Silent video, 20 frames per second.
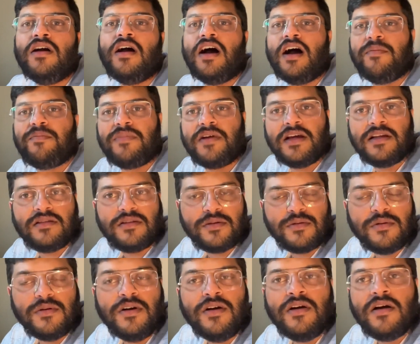apply
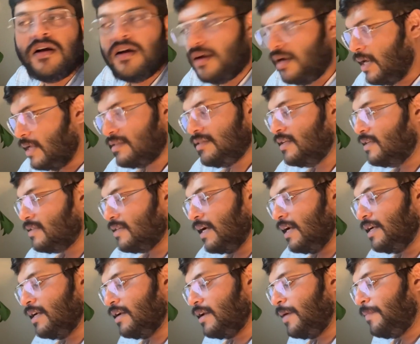through SDS
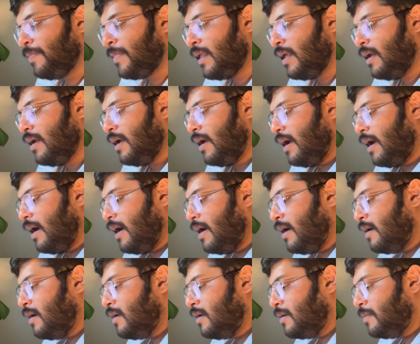category.
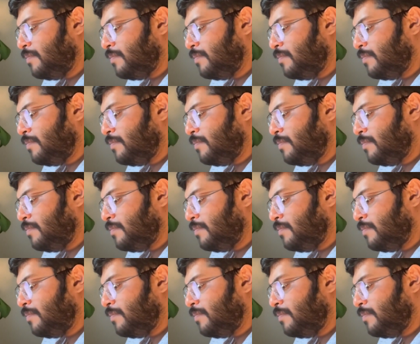And